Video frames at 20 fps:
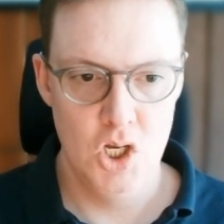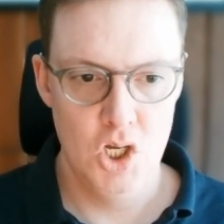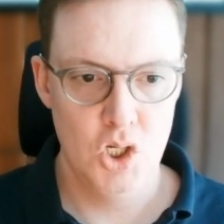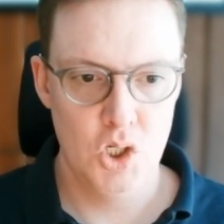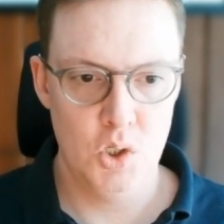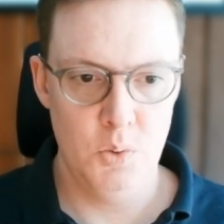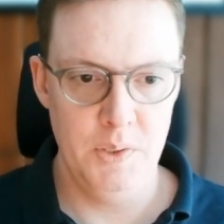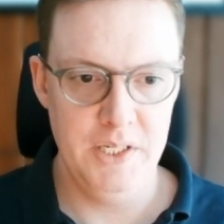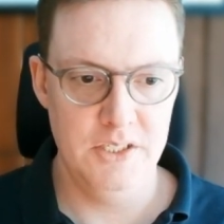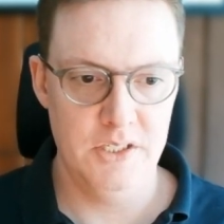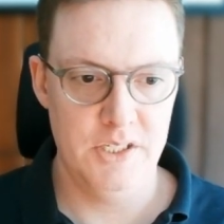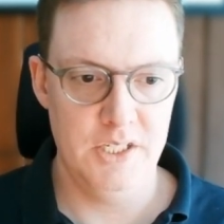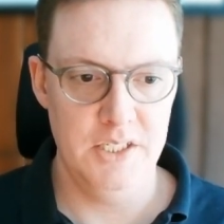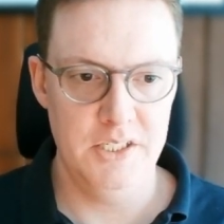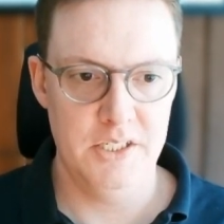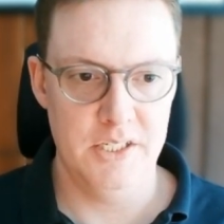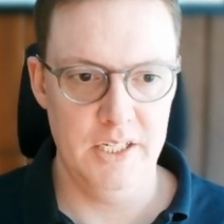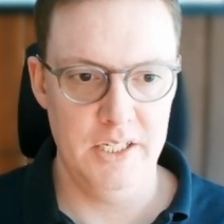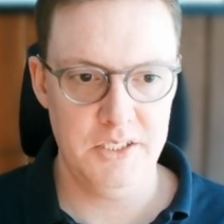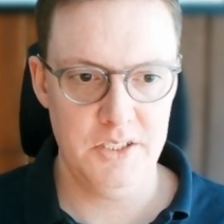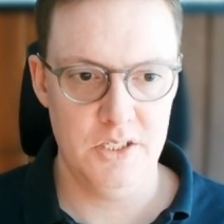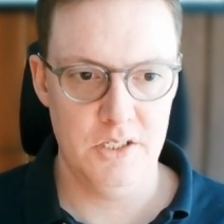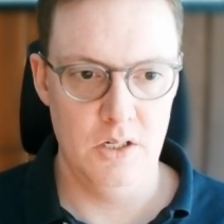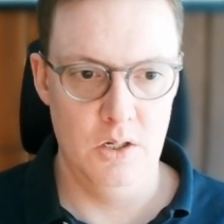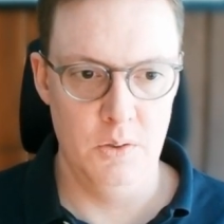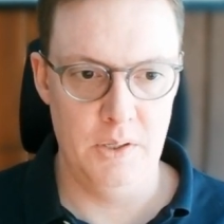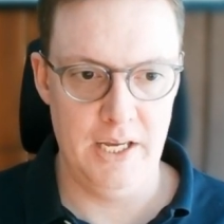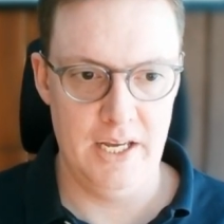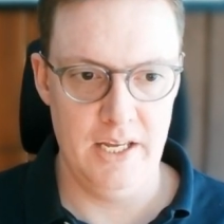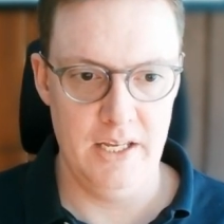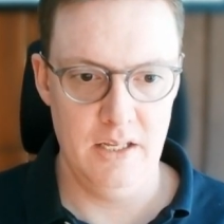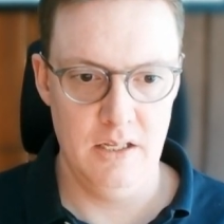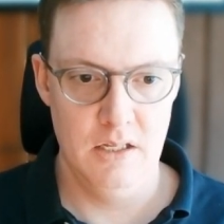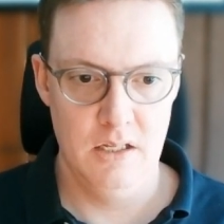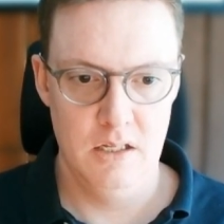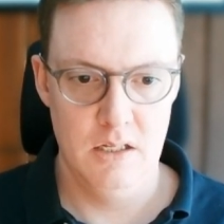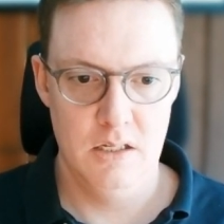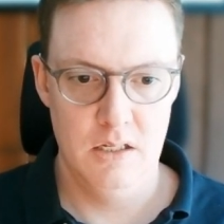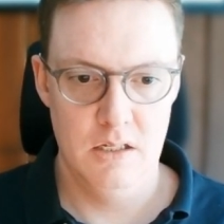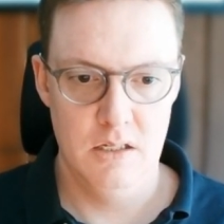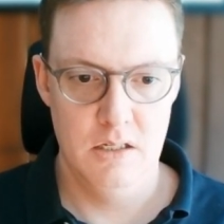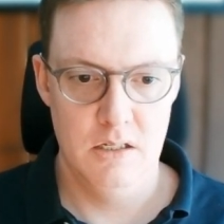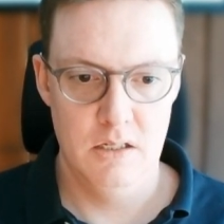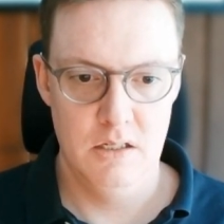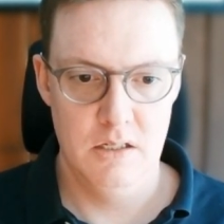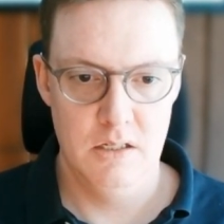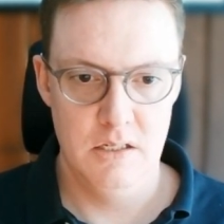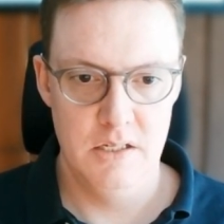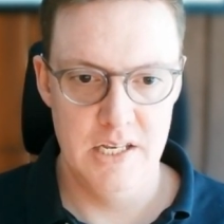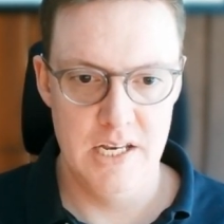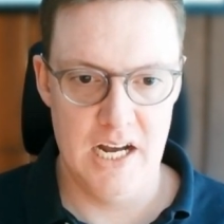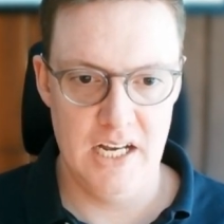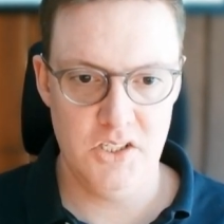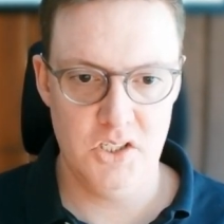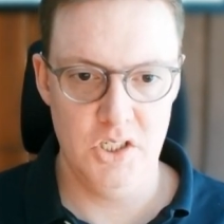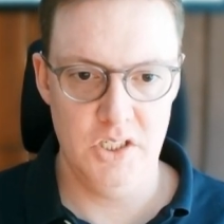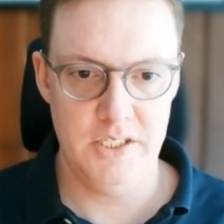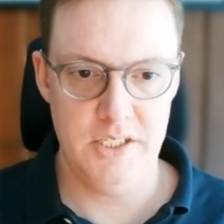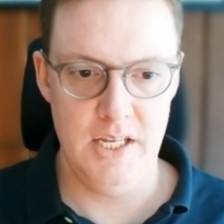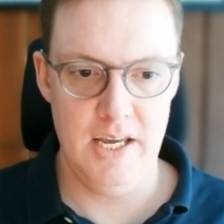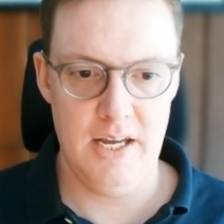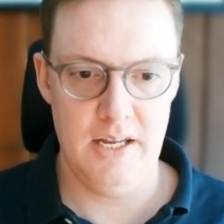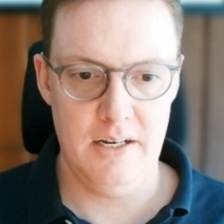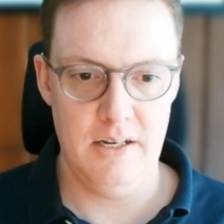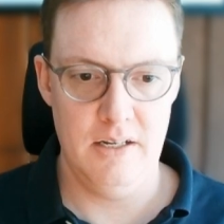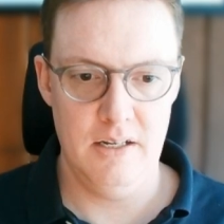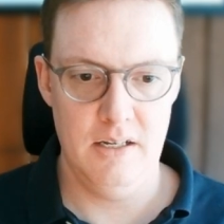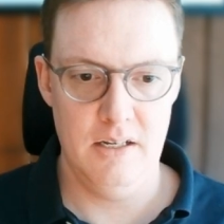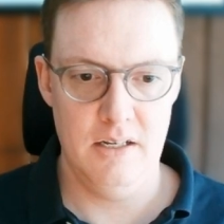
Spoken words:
Queen c6, okay, not just yet.